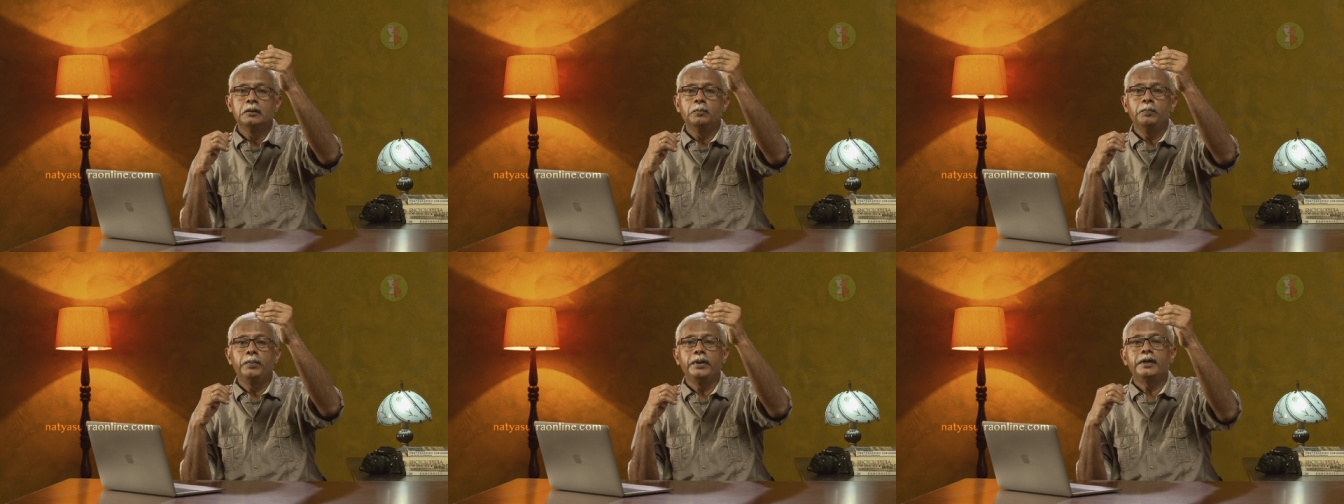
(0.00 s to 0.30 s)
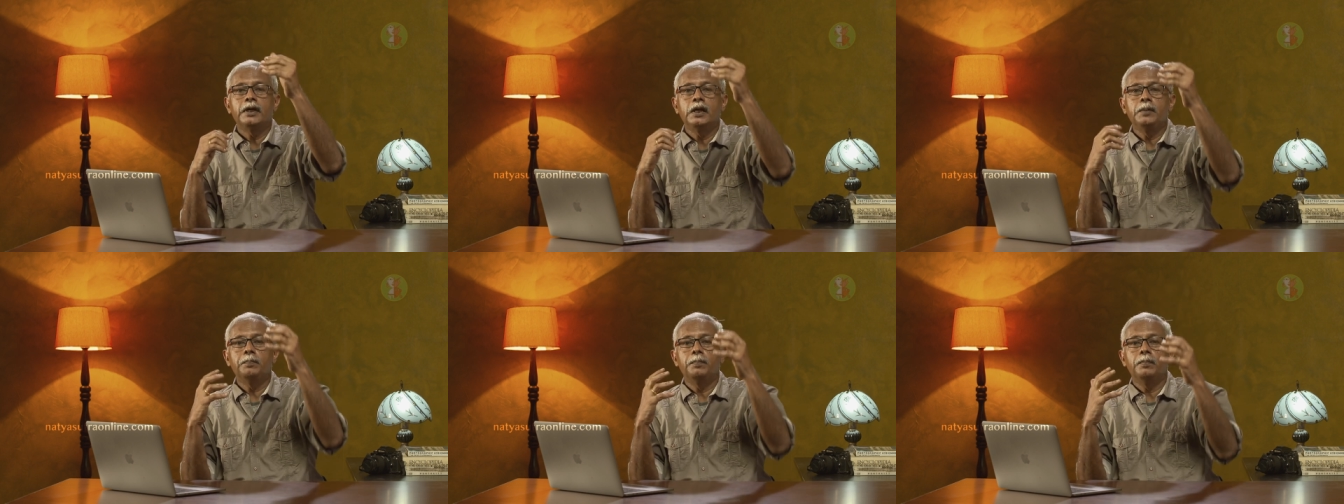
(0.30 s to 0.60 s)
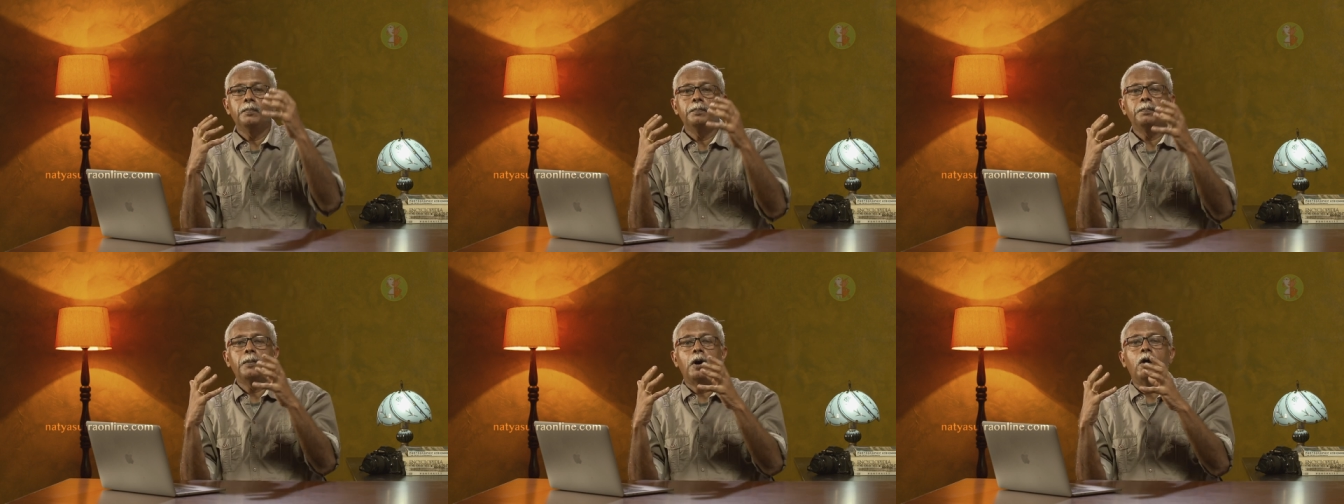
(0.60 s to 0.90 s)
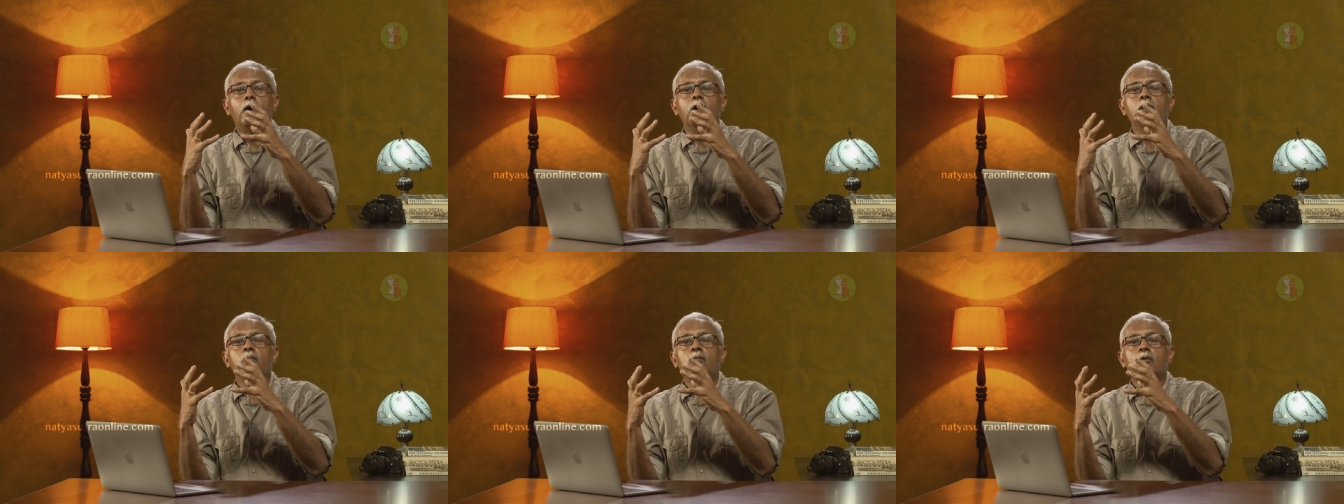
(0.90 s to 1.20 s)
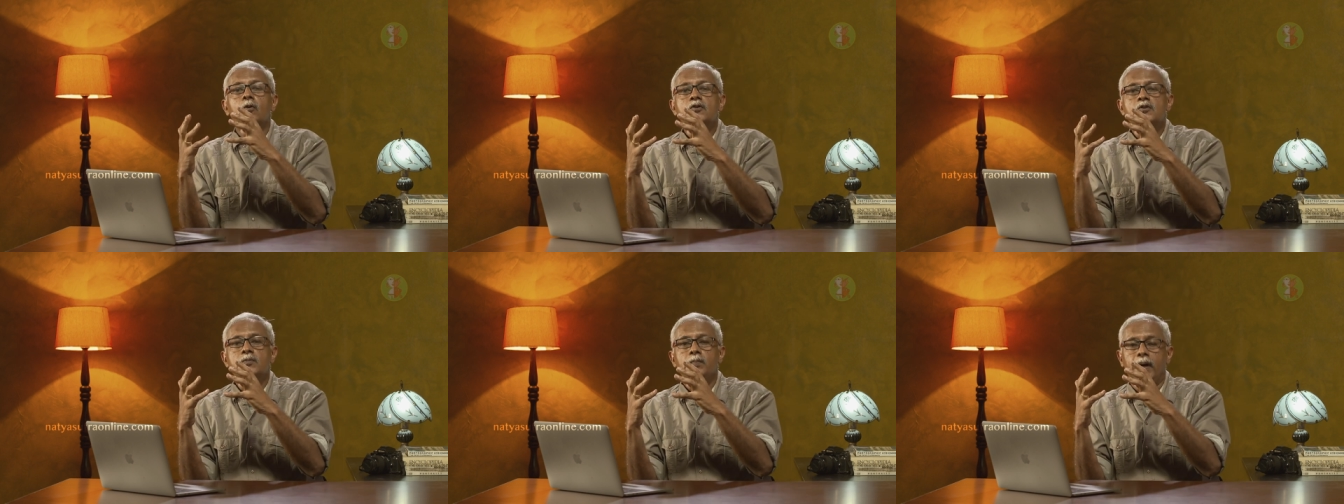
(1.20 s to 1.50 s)
became
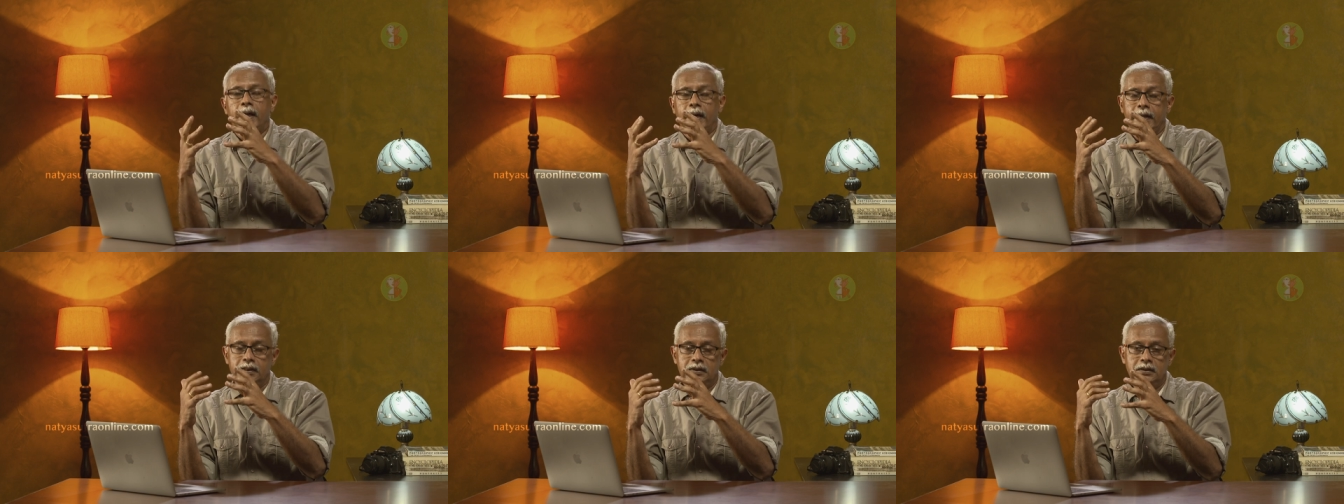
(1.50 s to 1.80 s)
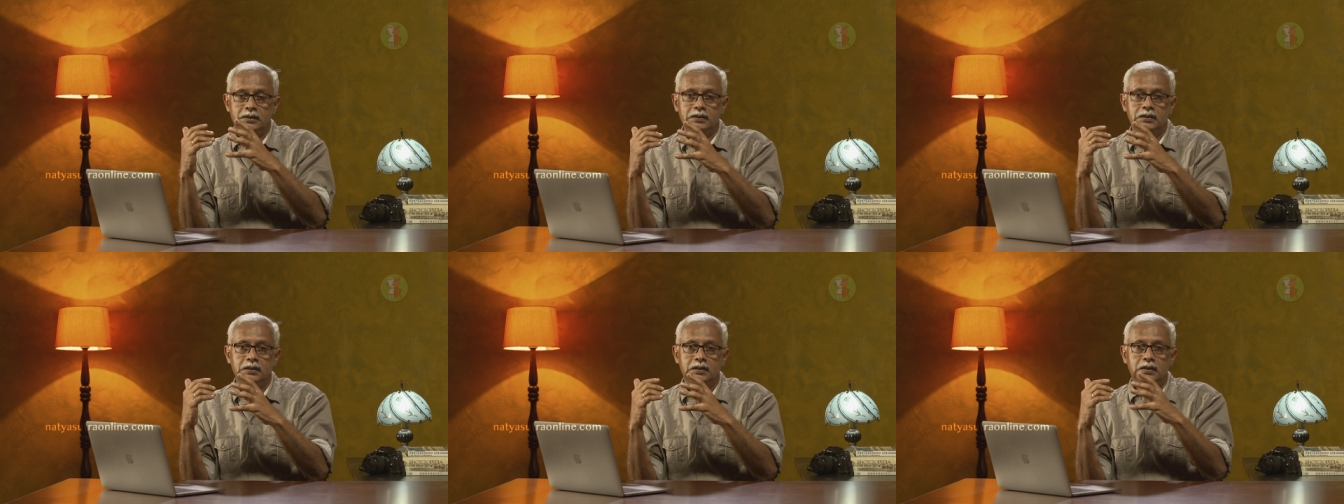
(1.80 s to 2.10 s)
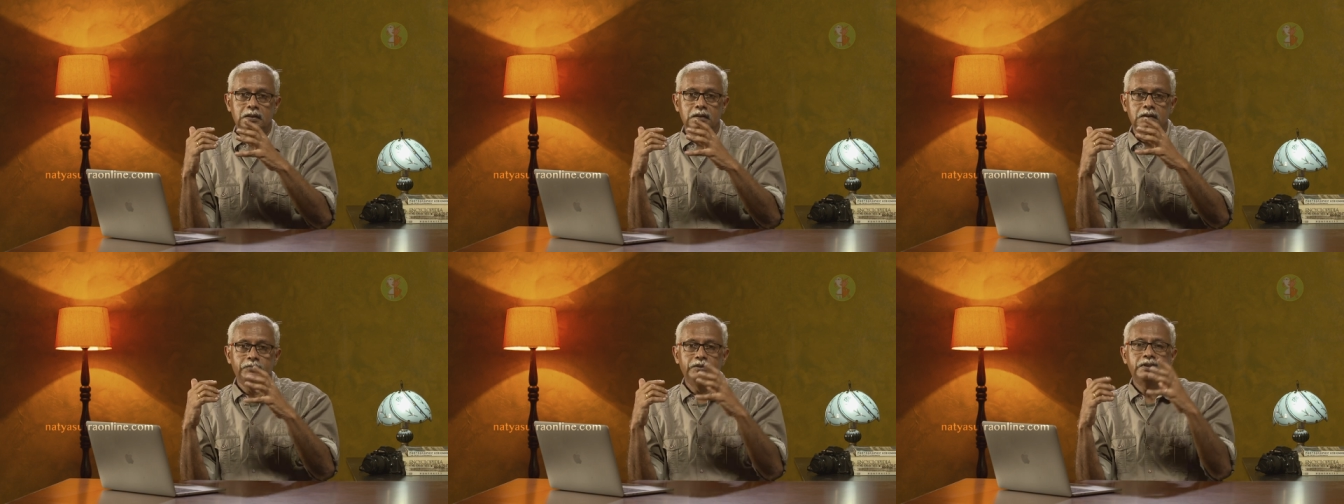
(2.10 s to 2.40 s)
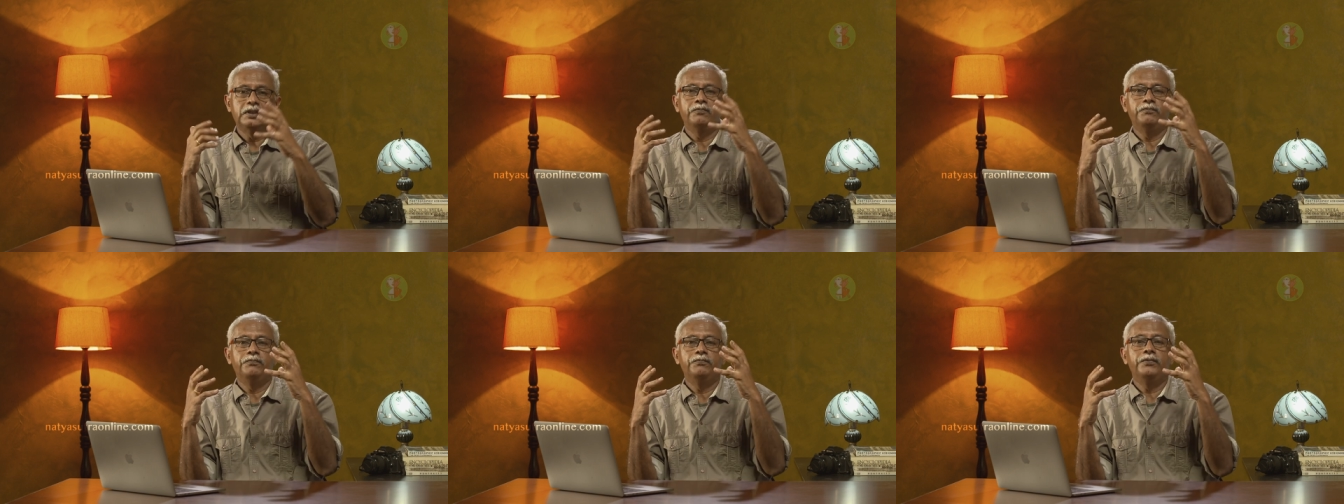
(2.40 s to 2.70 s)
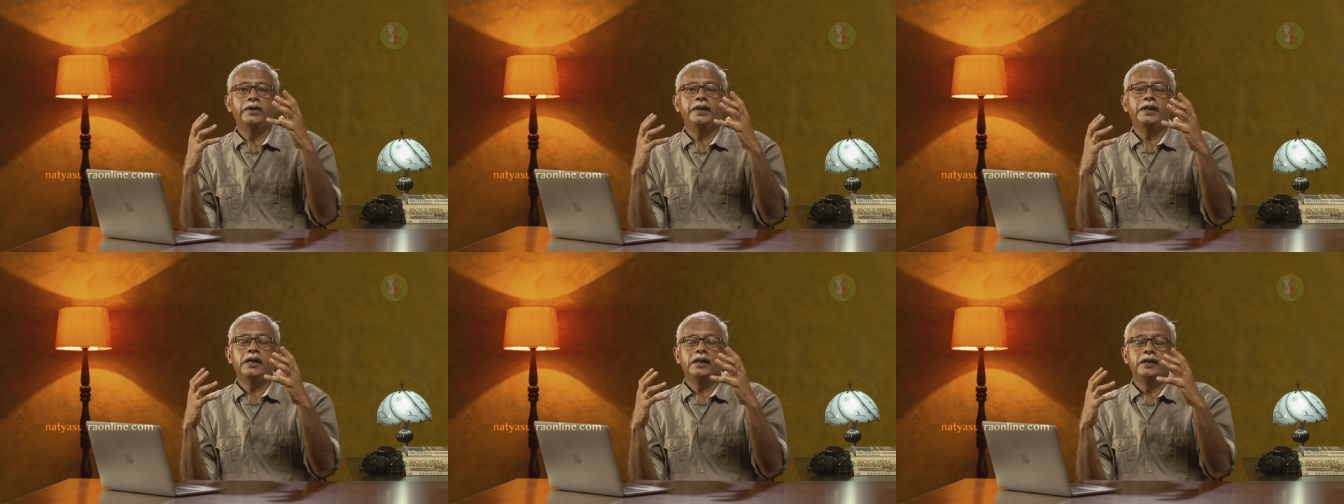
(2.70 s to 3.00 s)
almost black with a
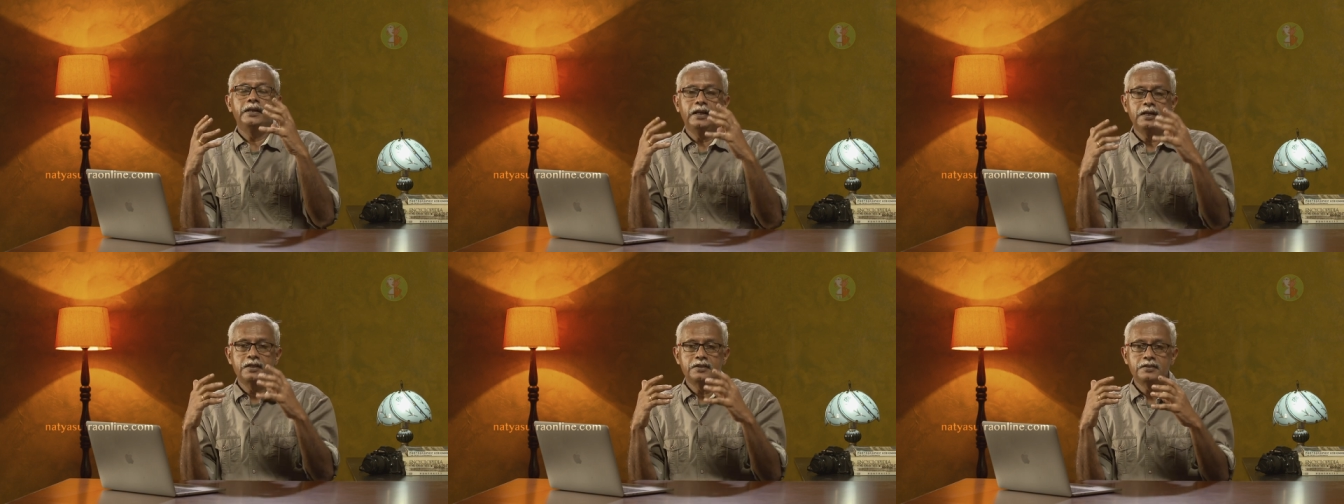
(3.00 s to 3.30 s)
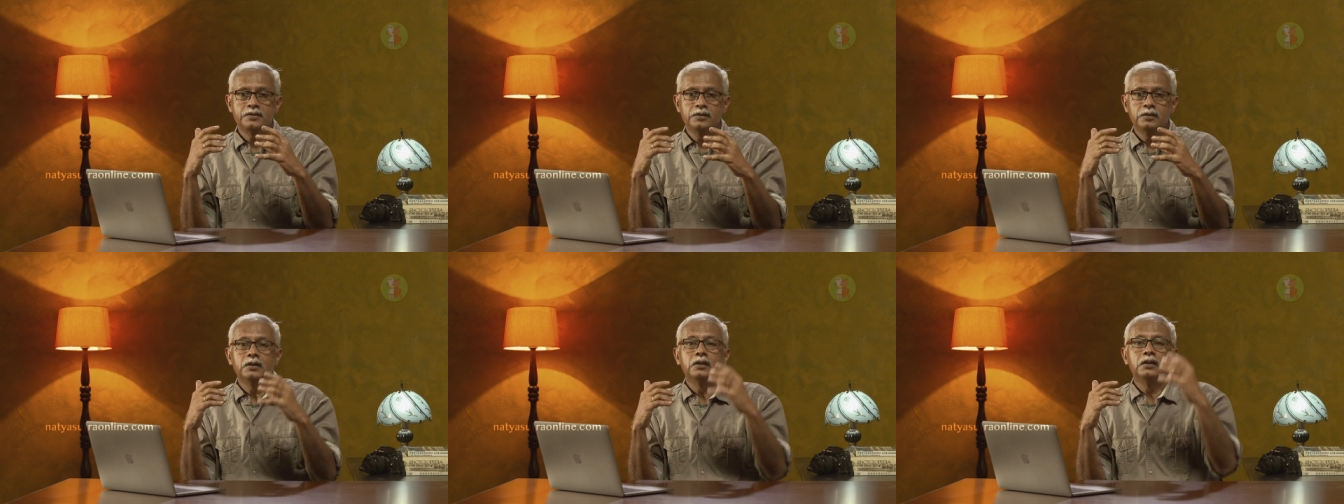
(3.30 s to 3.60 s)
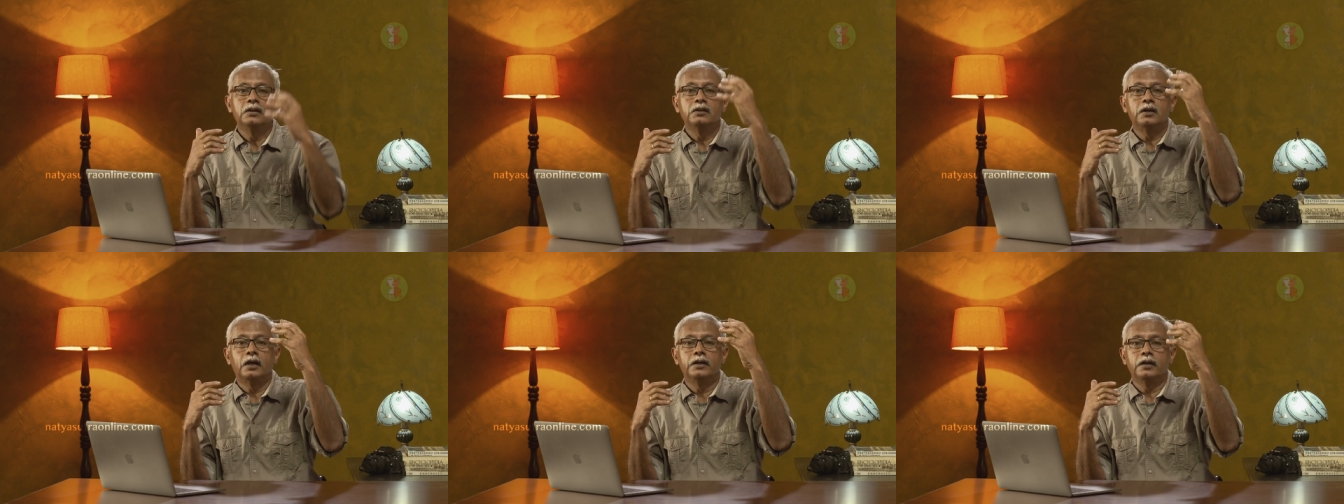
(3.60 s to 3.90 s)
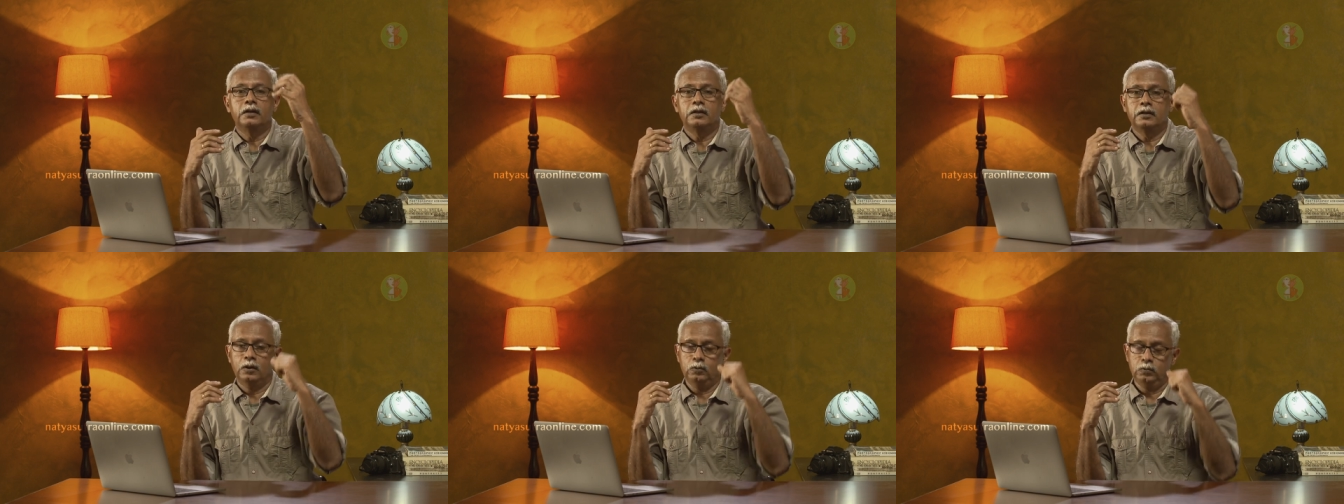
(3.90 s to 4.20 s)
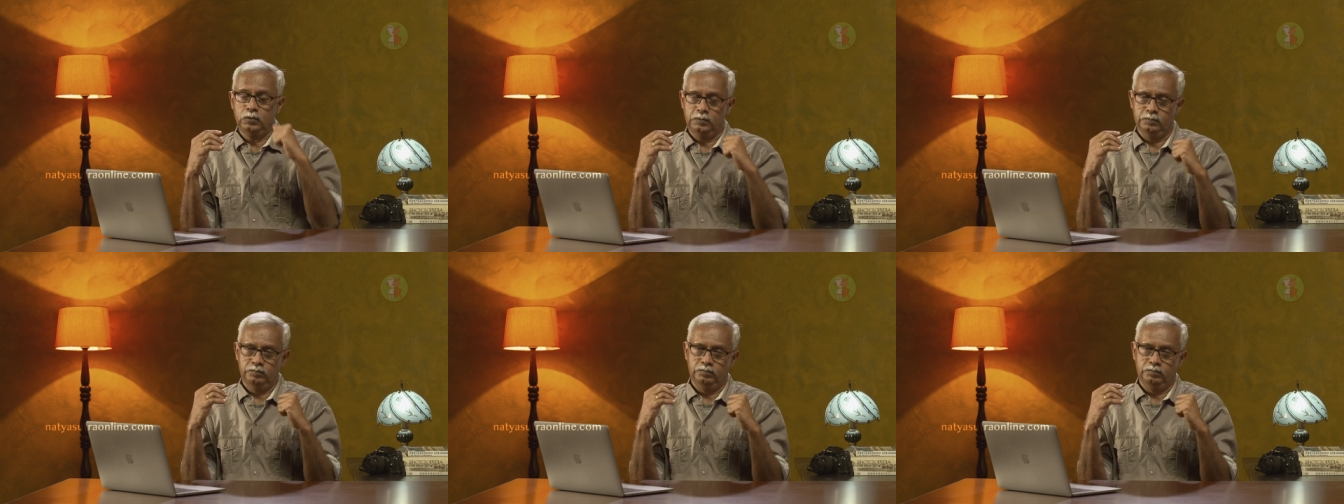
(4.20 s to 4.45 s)
very dense thundercloud.